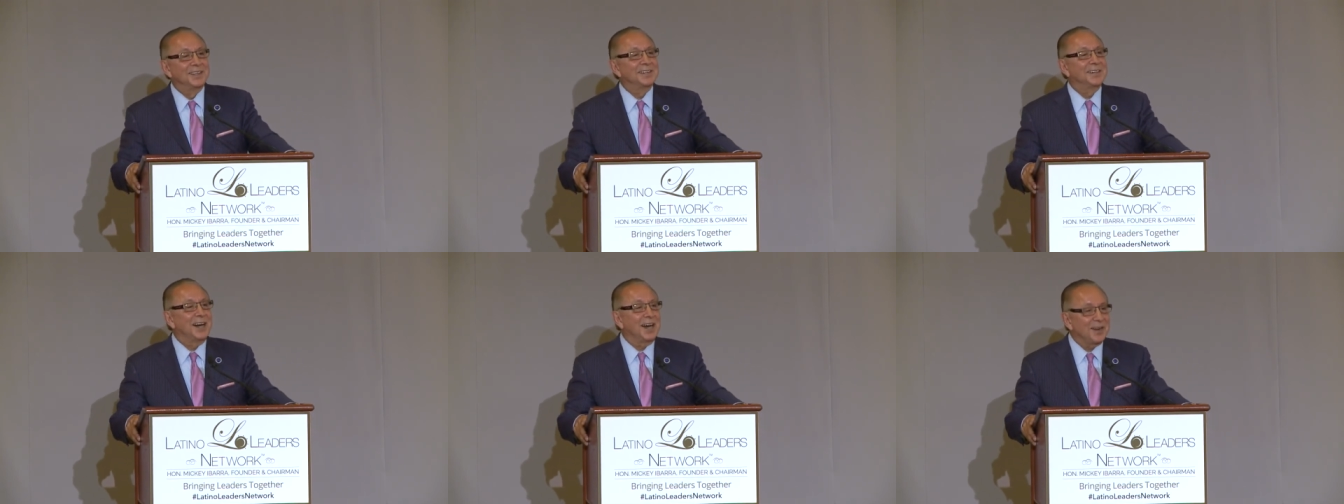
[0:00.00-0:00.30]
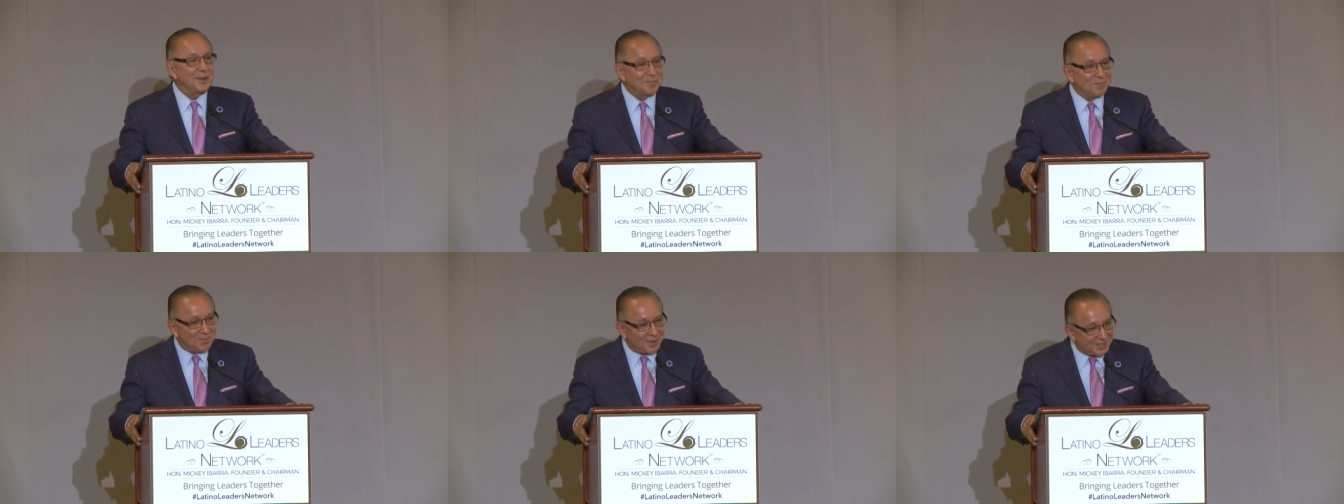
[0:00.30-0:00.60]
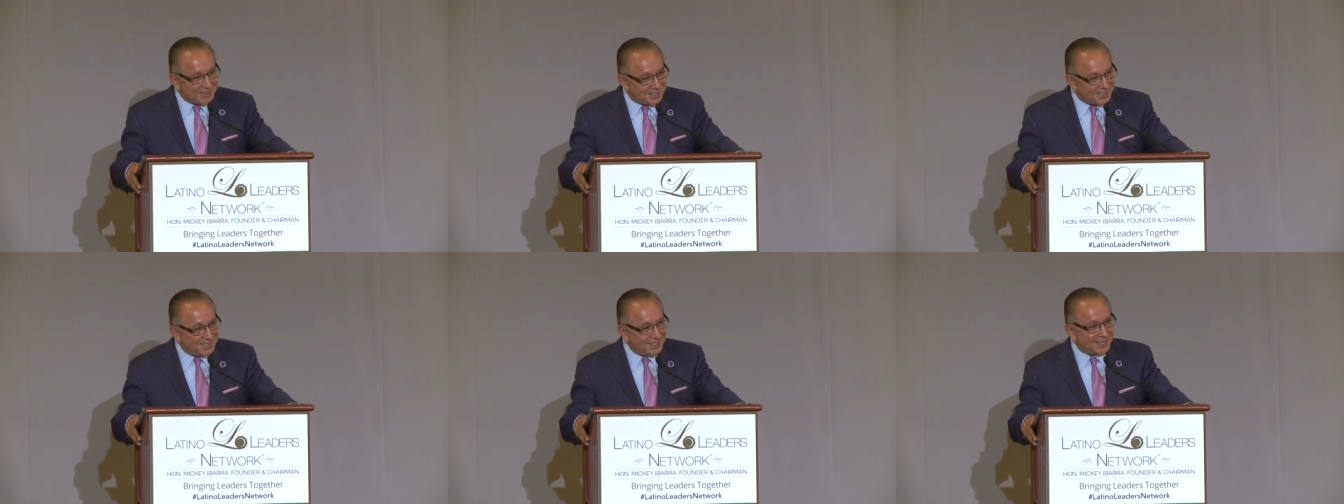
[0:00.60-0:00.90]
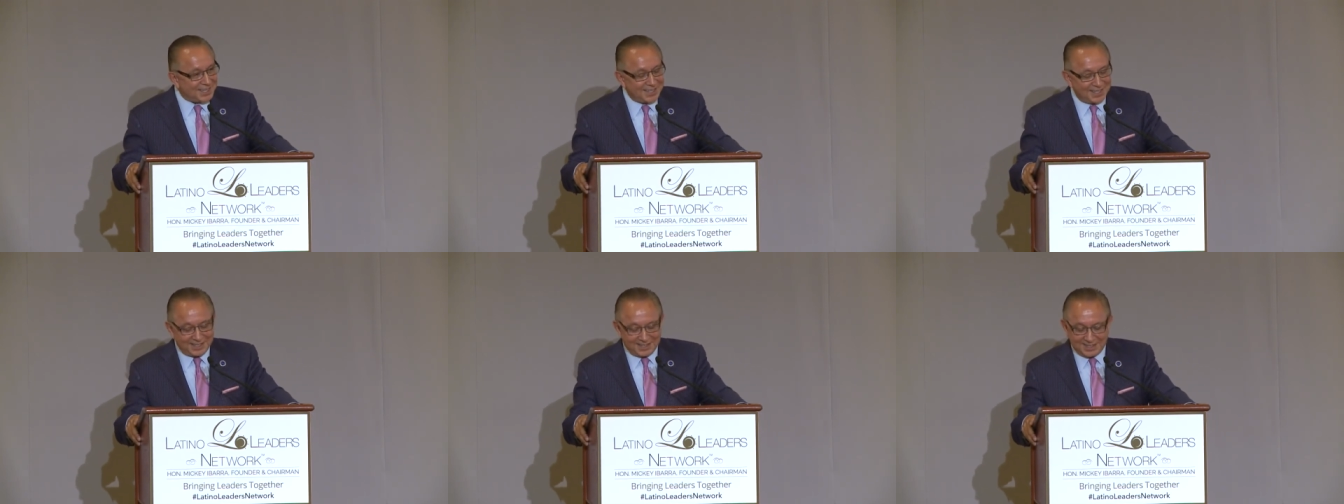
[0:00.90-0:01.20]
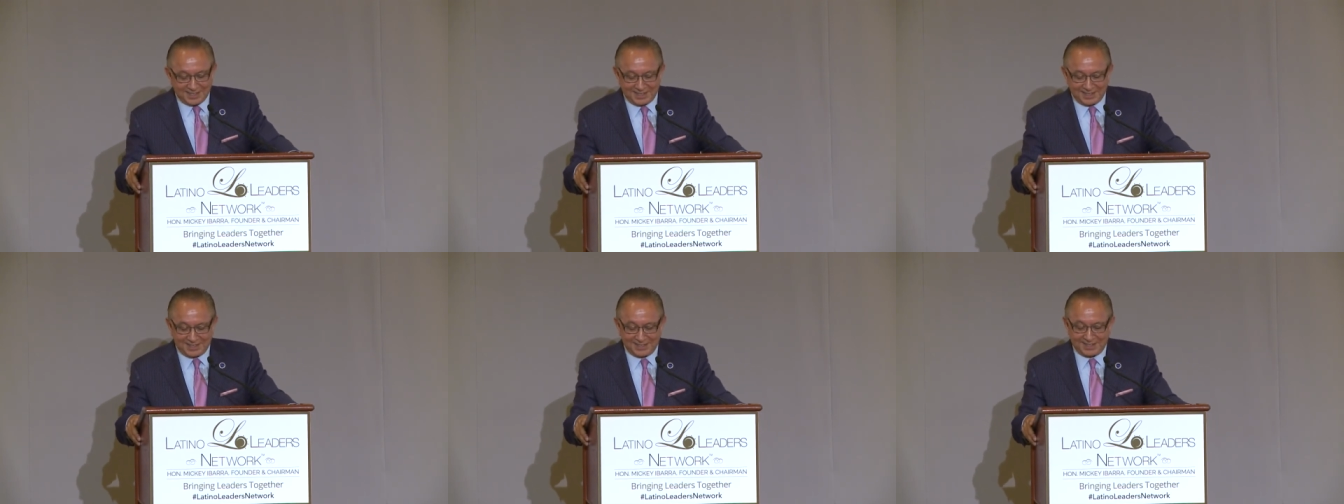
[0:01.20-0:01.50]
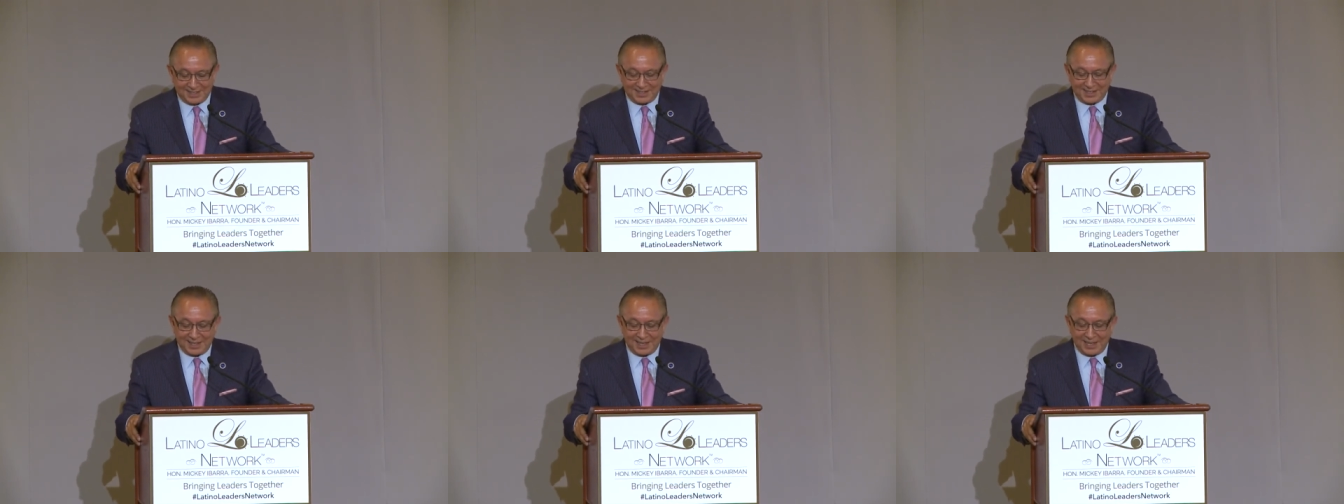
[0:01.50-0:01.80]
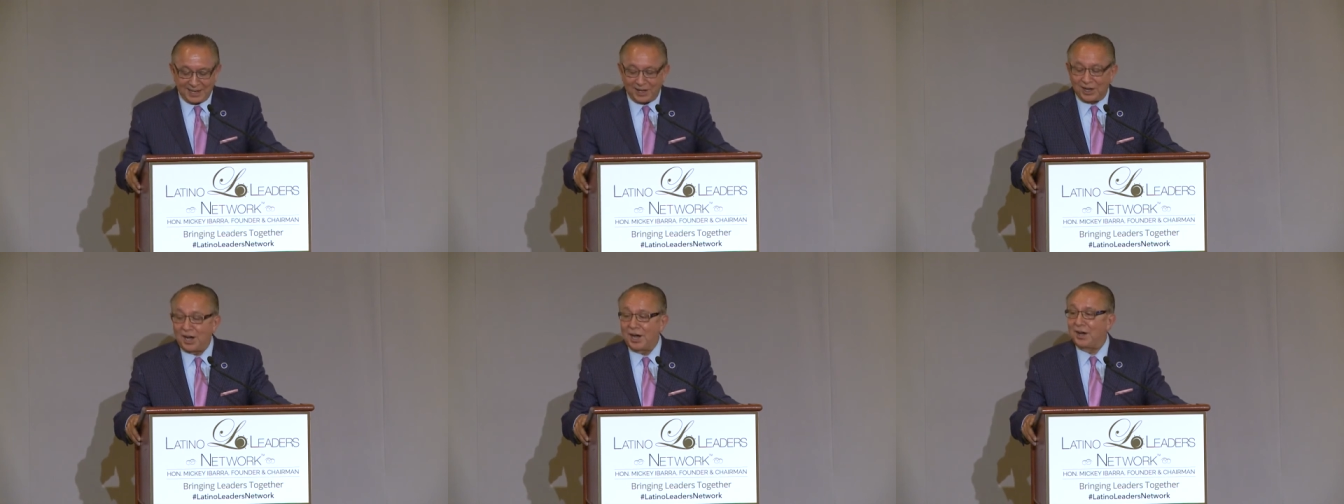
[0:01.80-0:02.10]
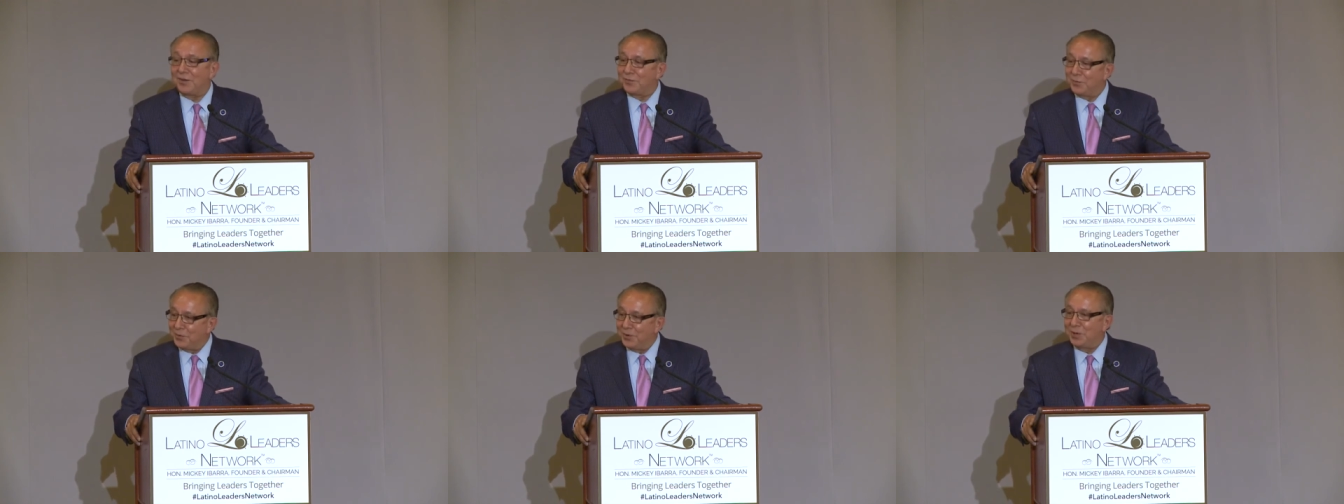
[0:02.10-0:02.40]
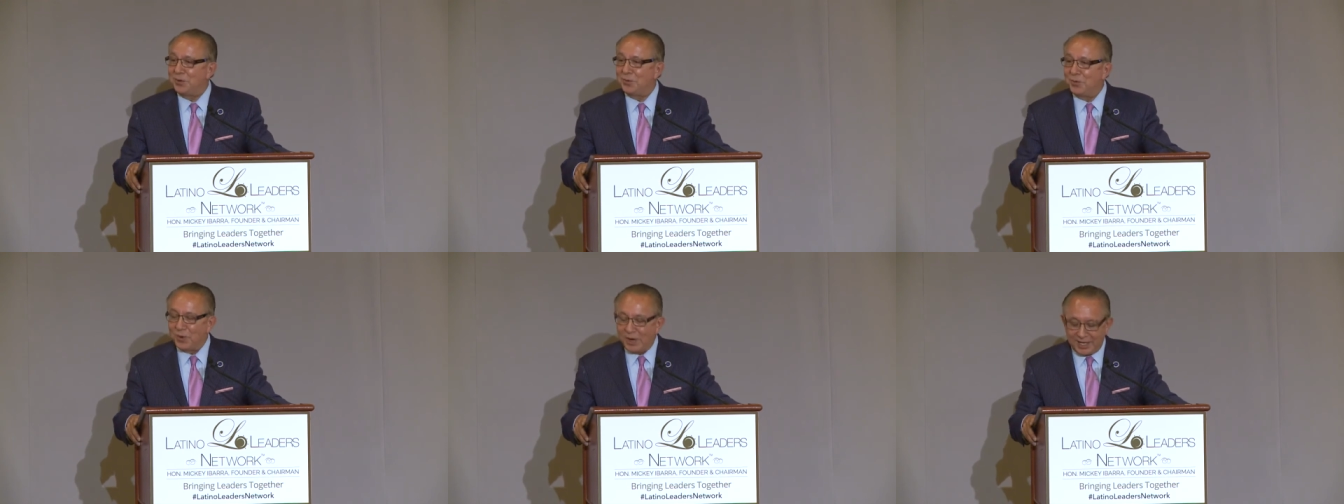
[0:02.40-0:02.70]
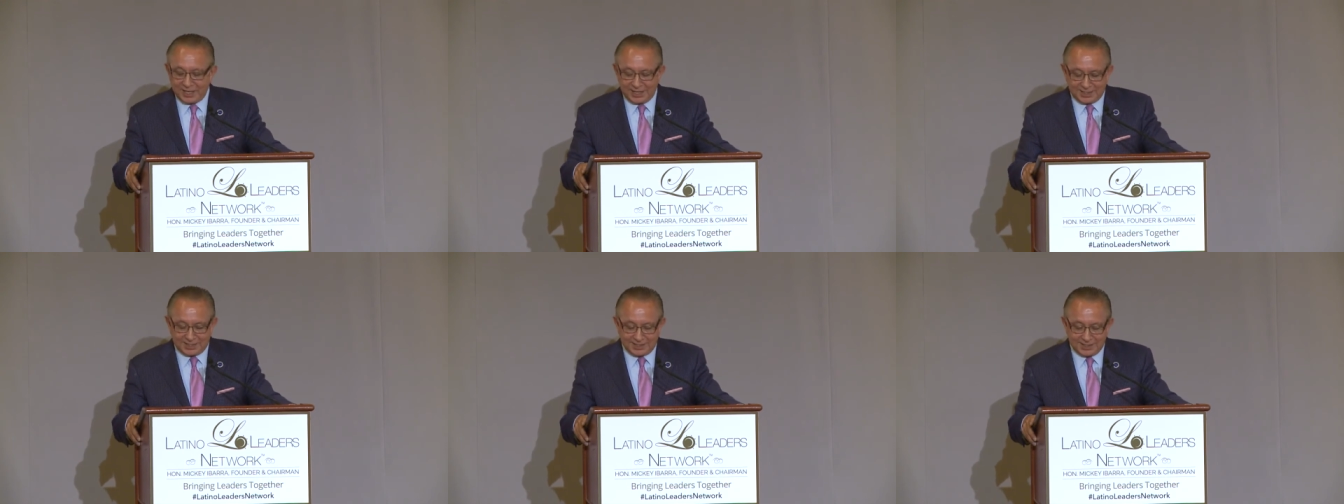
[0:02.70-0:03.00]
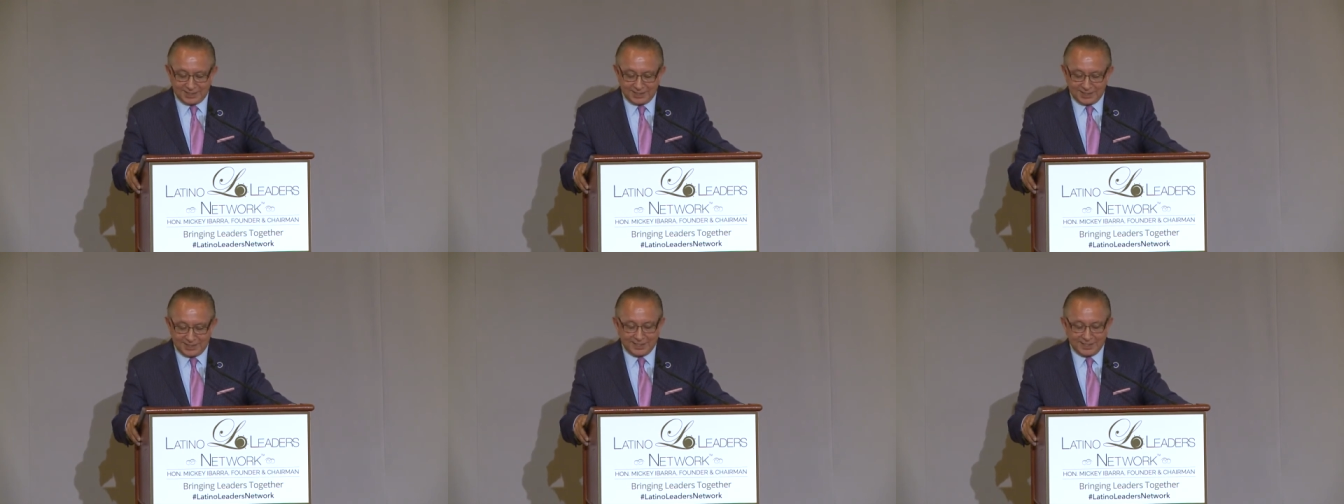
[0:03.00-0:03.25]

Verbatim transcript: got a bus ticket, and off we went